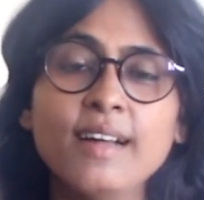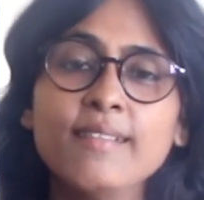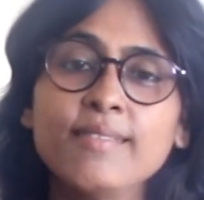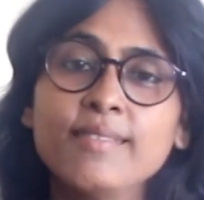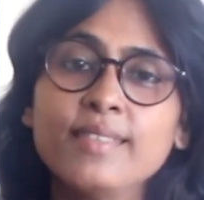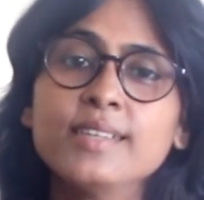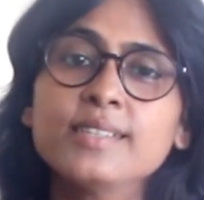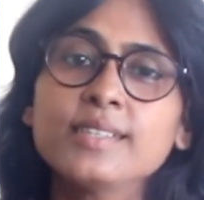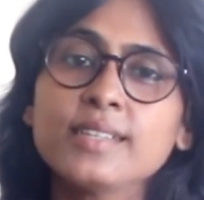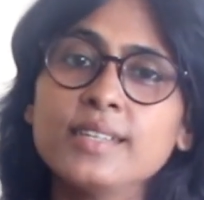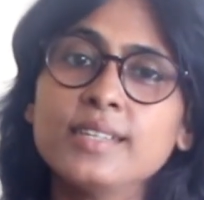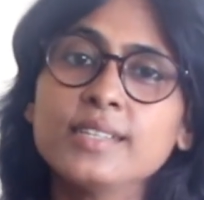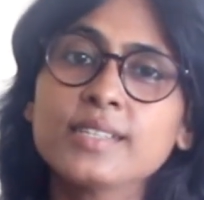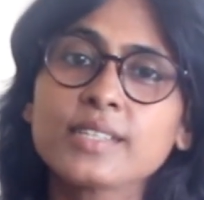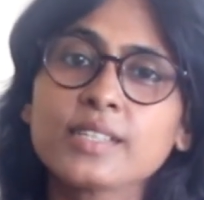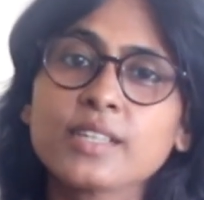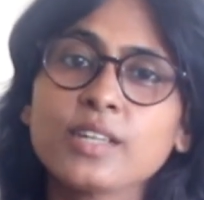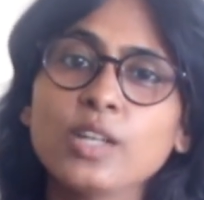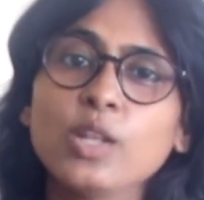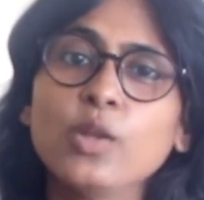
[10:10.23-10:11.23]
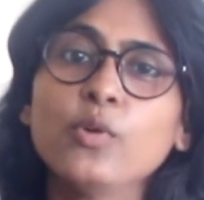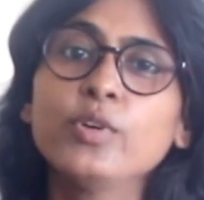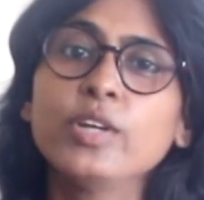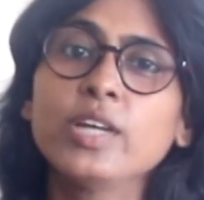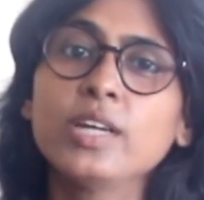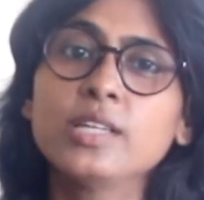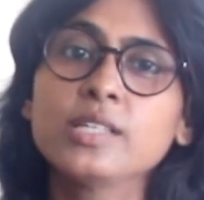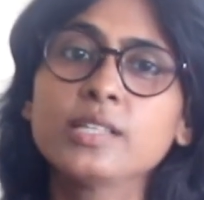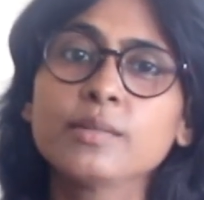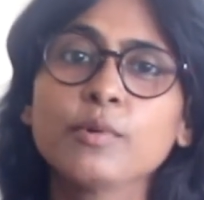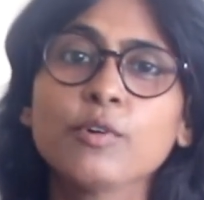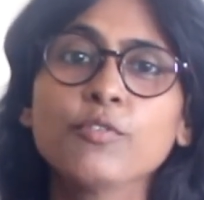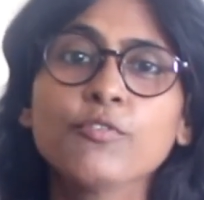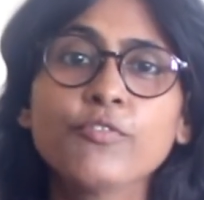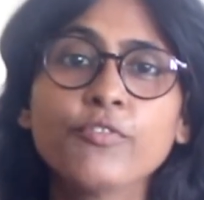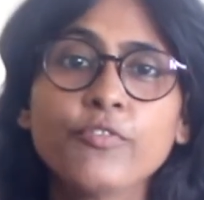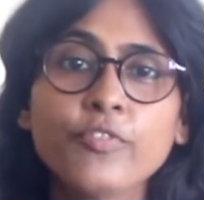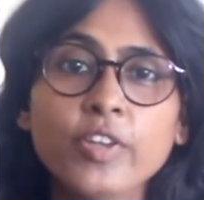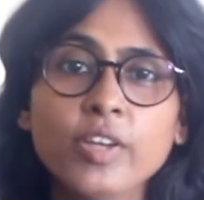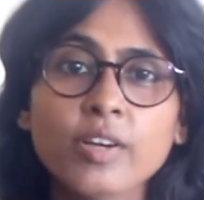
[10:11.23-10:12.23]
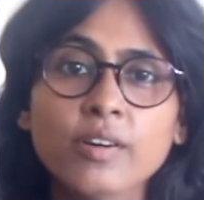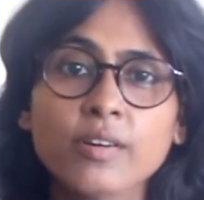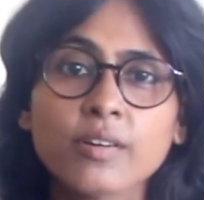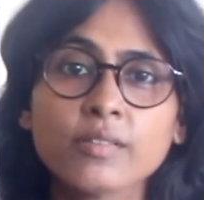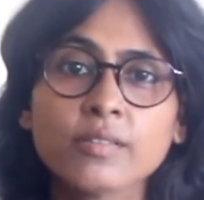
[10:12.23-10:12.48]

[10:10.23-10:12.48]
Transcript: This is colonialism of fear.